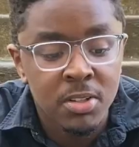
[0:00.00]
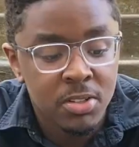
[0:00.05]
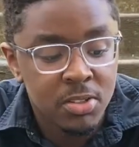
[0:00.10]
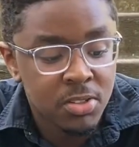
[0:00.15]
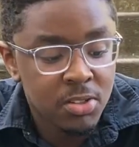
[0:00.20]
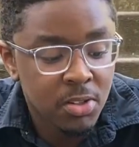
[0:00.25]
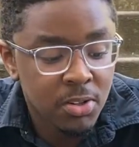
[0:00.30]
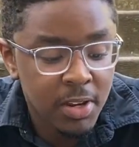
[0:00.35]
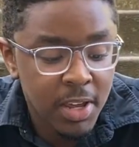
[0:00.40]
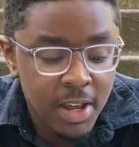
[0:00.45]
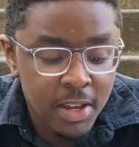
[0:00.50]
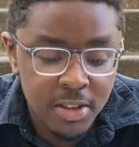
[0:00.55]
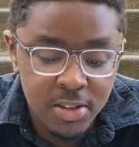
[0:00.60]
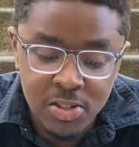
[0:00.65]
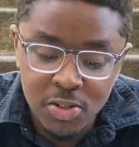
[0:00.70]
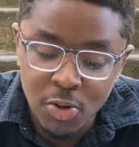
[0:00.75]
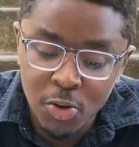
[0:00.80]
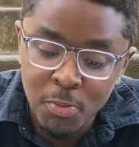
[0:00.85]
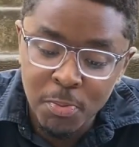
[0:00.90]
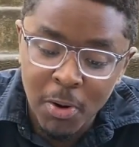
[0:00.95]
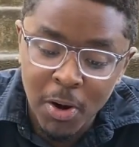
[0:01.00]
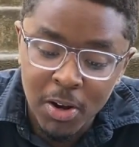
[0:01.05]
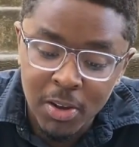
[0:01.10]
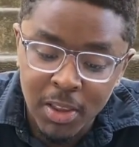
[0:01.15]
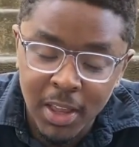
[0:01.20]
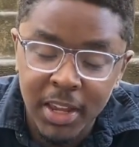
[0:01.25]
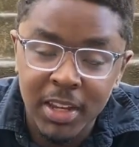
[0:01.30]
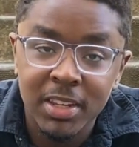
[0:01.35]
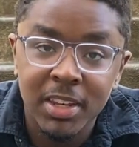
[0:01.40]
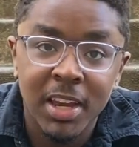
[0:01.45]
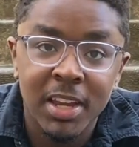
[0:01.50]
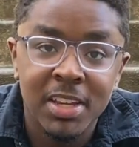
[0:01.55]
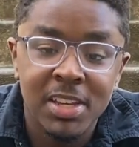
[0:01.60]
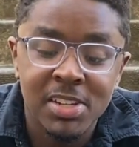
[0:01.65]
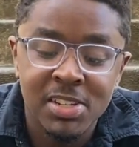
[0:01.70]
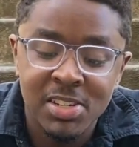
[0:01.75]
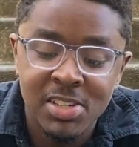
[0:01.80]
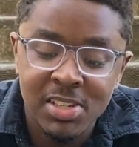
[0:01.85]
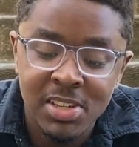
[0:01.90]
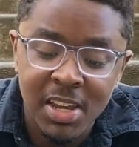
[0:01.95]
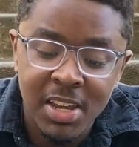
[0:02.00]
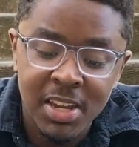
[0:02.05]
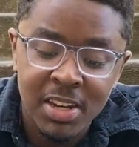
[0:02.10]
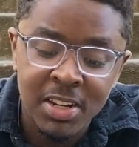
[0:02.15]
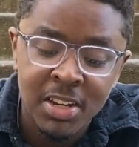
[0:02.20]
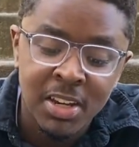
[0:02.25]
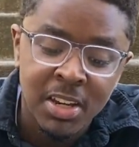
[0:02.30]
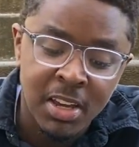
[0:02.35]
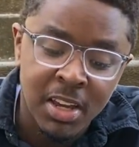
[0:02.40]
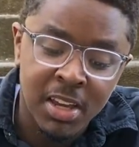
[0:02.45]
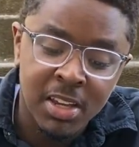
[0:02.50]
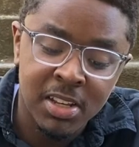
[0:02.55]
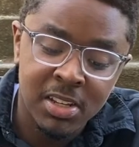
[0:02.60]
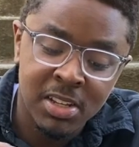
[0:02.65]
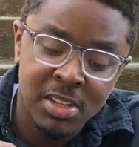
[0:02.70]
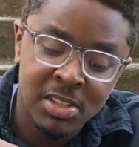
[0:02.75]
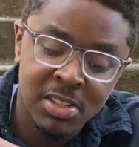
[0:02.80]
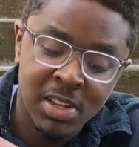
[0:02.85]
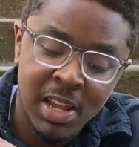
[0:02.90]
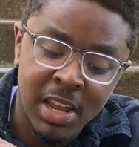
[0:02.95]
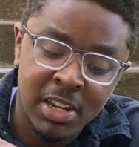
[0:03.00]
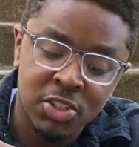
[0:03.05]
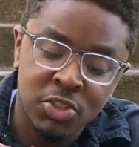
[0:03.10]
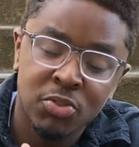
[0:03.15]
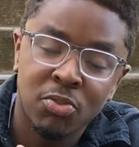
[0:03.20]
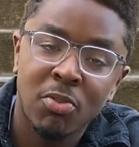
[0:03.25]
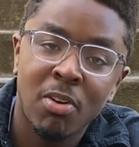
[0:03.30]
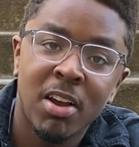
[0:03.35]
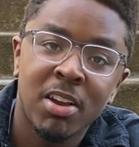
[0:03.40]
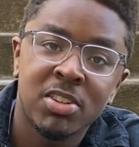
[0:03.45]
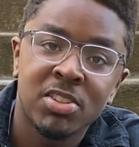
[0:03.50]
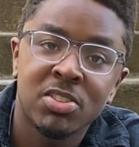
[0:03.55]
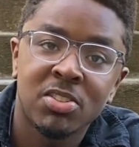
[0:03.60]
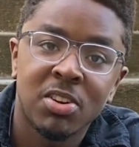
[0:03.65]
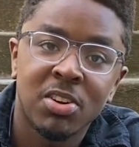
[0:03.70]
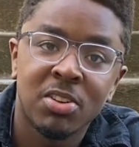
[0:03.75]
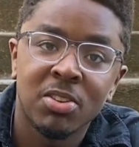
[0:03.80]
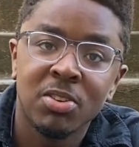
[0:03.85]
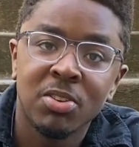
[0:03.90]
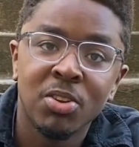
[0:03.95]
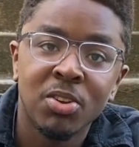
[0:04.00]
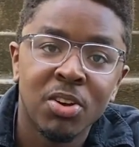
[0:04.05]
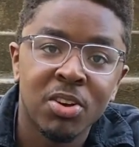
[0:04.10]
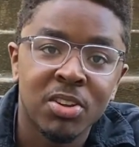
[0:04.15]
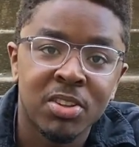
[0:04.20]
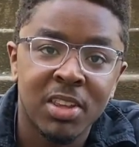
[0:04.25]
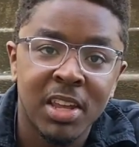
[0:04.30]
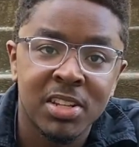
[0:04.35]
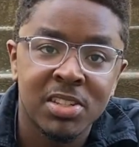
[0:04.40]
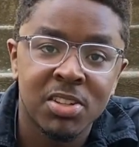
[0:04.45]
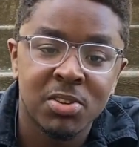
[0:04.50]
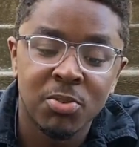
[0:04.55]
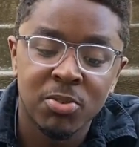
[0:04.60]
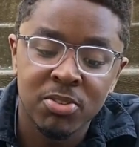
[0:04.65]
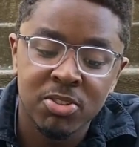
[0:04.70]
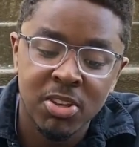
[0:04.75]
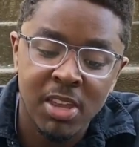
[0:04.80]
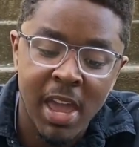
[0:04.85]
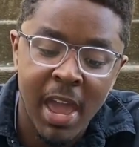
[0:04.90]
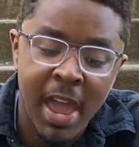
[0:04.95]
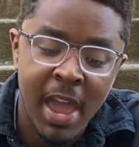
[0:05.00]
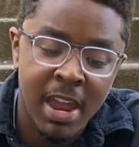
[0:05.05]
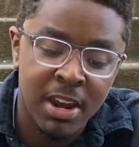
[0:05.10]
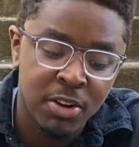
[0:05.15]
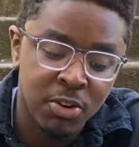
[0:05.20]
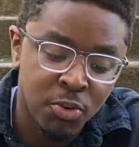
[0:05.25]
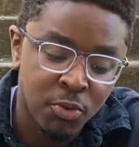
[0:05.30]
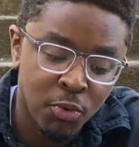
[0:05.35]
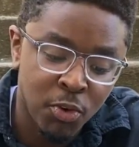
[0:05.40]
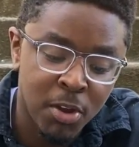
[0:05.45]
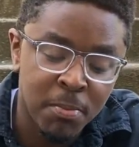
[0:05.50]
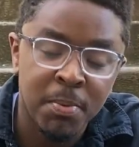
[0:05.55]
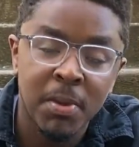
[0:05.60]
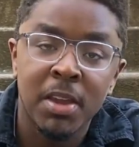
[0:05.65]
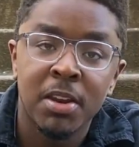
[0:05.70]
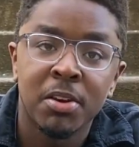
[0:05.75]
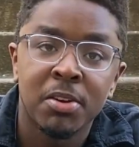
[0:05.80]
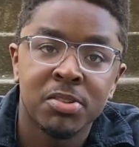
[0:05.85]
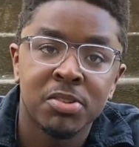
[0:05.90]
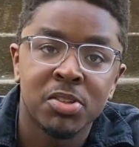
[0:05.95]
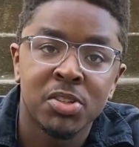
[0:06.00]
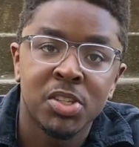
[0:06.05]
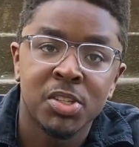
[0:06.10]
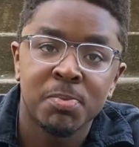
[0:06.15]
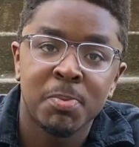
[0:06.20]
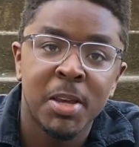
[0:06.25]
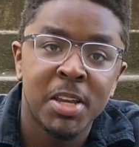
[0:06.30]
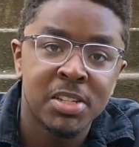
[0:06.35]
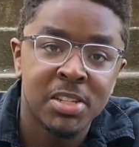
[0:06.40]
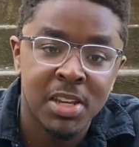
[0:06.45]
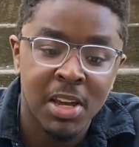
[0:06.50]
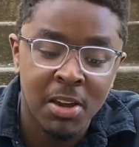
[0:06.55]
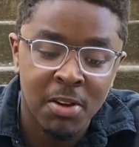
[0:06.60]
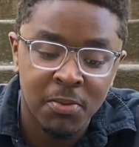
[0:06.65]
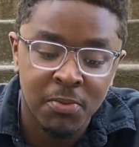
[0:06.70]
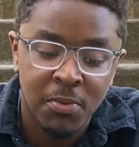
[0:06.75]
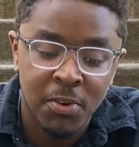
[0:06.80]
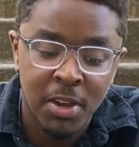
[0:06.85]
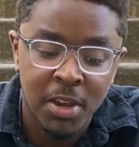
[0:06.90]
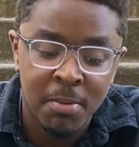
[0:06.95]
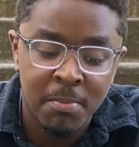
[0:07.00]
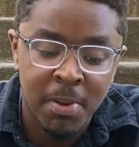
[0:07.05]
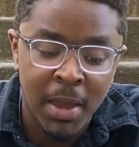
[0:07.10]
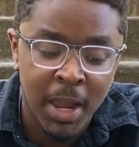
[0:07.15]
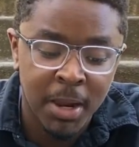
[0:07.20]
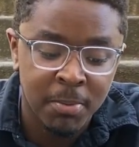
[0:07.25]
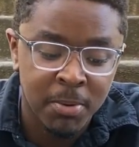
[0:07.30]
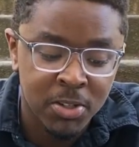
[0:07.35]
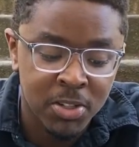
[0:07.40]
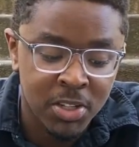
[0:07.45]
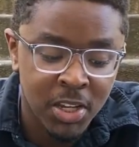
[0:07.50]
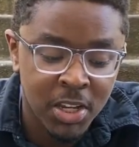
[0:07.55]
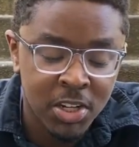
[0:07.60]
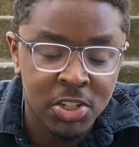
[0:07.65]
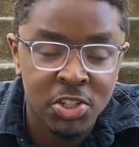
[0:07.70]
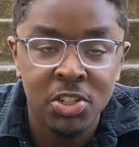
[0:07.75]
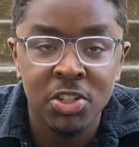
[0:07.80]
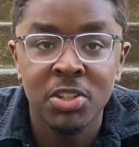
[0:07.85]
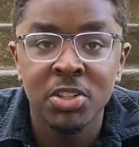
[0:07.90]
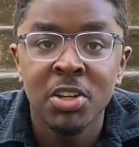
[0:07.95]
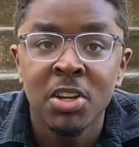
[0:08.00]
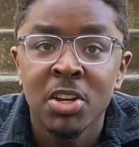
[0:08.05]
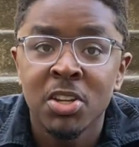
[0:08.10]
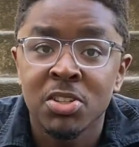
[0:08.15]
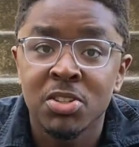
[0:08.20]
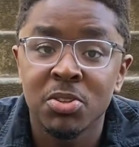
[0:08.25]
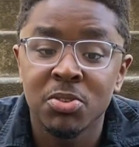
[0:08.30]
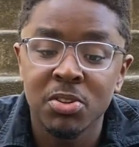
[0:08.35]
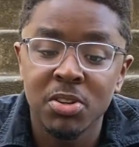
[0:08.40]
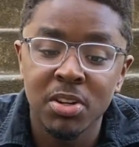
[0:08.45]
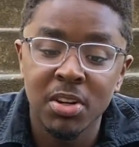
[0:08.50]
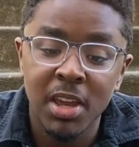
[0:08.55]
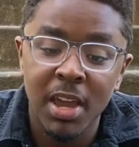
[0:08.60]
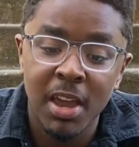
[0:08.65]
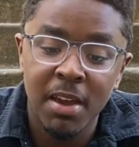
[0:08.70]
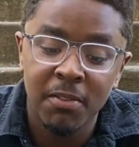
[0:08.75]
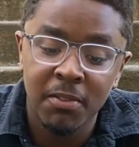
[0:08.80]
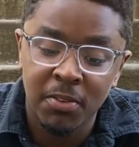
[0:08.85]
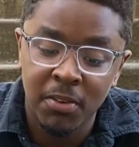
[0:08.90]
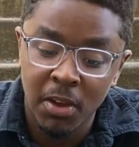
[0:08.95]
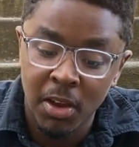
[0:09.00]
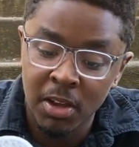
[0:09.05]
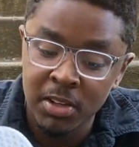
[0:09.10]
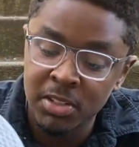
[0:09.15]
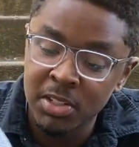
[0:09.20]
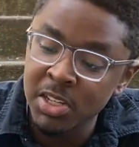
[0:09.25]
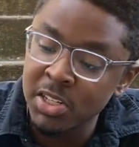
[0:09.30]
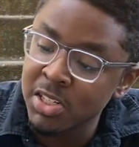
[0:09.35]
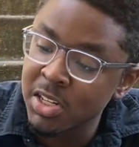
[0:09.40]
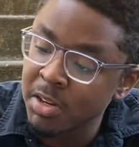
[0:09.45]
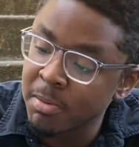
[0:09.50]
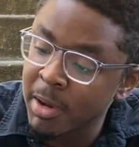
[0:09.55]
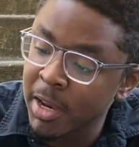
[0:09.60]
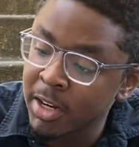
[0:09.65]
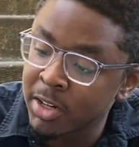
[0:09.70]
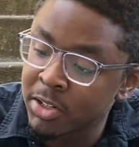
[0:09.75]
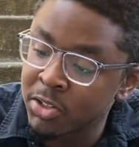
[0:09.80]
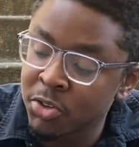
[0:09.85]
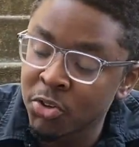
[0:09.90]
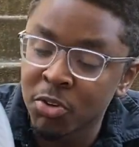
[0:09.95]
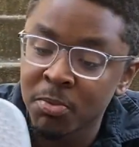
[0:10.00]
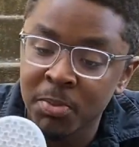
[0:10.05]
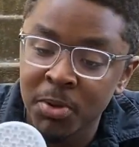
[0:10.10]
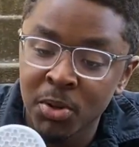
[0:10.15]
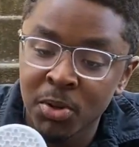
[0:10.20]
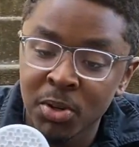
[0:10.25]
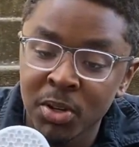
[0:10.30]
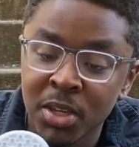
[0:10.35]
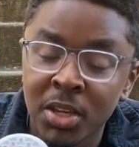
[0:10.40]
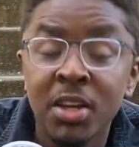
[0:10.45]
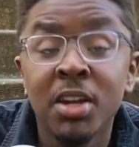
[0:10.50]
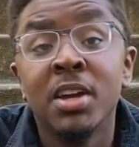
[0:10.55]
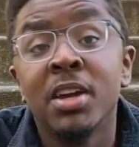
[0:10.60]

So now the sole part, like Nike said, it is that TriStar look that's going to add grip and also space out for impact protection. So you're gonna have a decent amount of durability.